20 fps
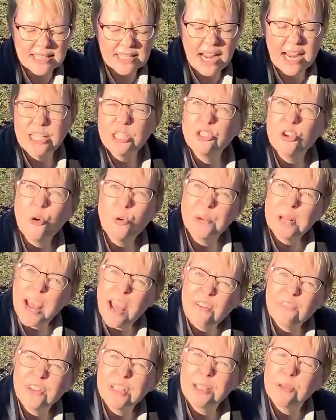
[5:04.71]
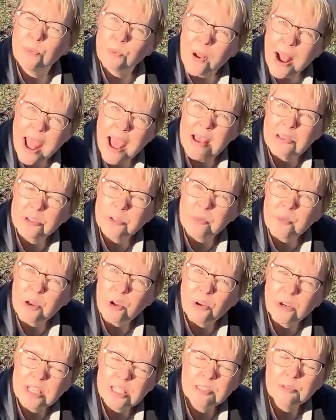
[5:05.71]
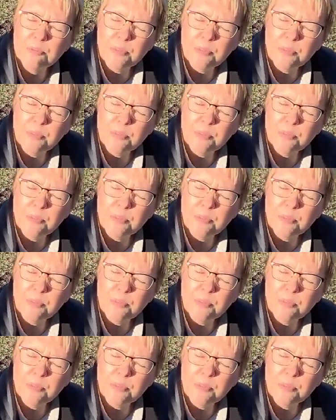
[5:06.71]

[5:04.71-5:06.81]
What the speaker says: and I don't have any raspberries,